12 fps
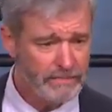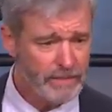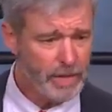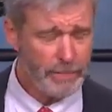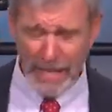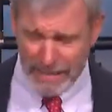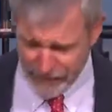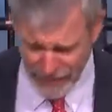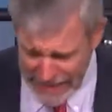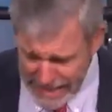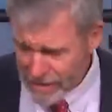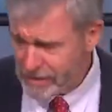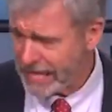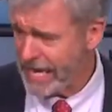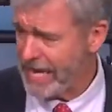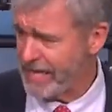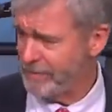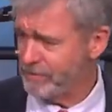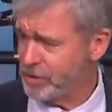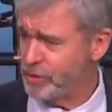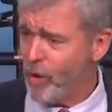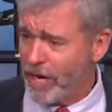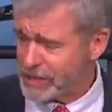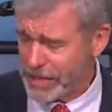You play video games. You
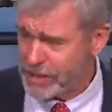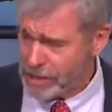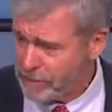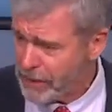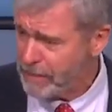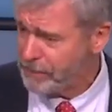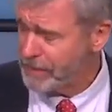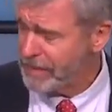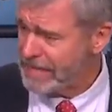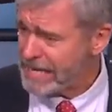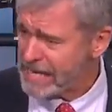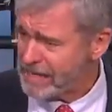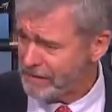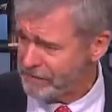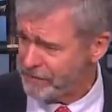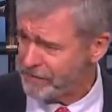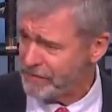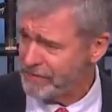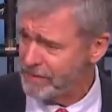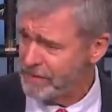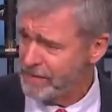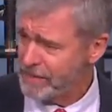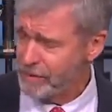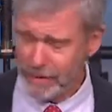watch other people live.
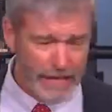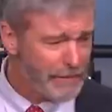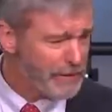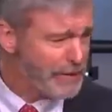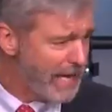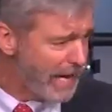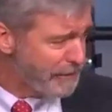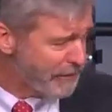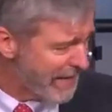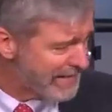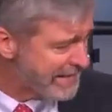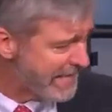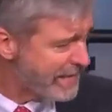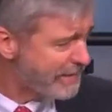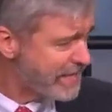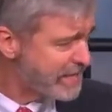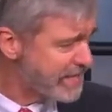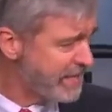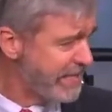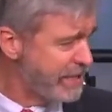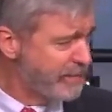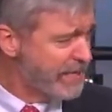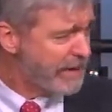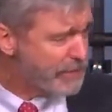You live your life vicariously.
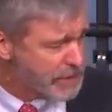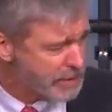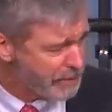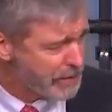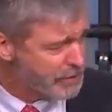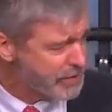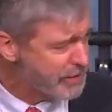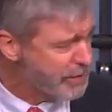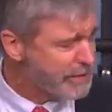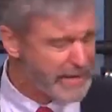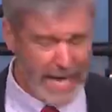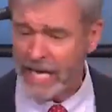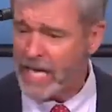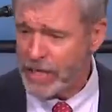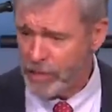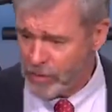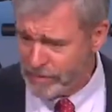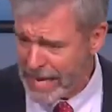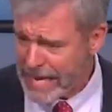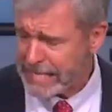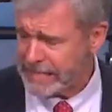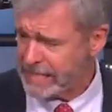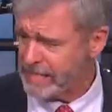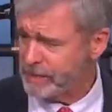You were never supposed to do that. You were
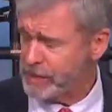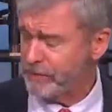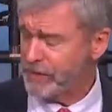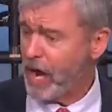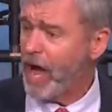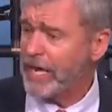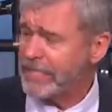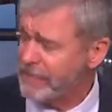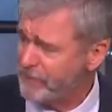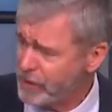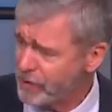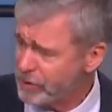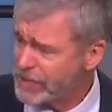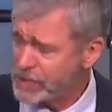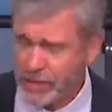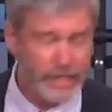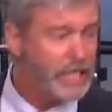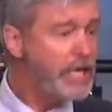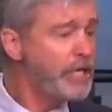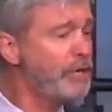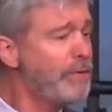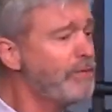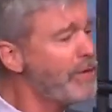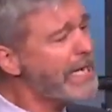made in the image of God. And if you're a Christian, you
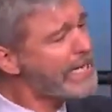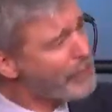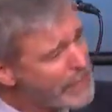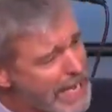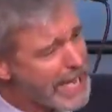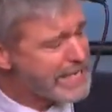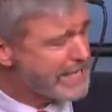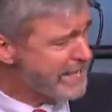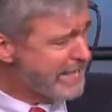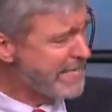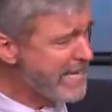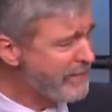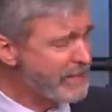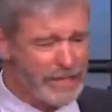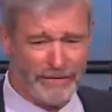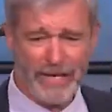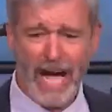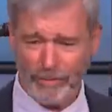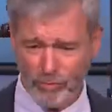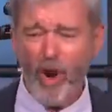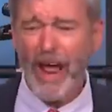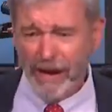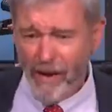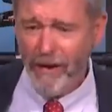were recreated in the image of God.
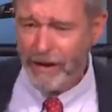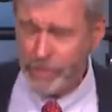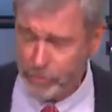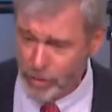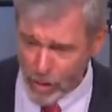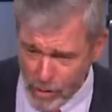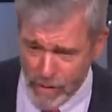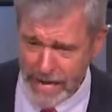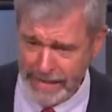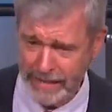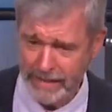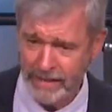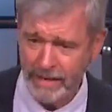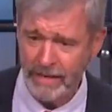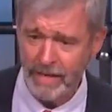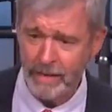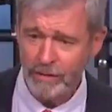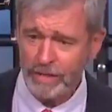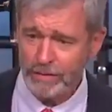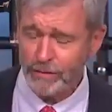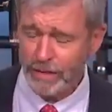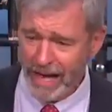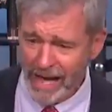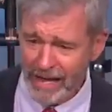What are you doing with
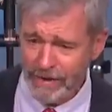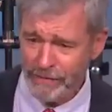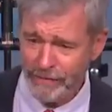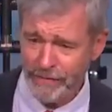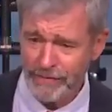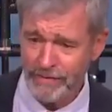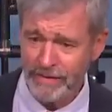your life?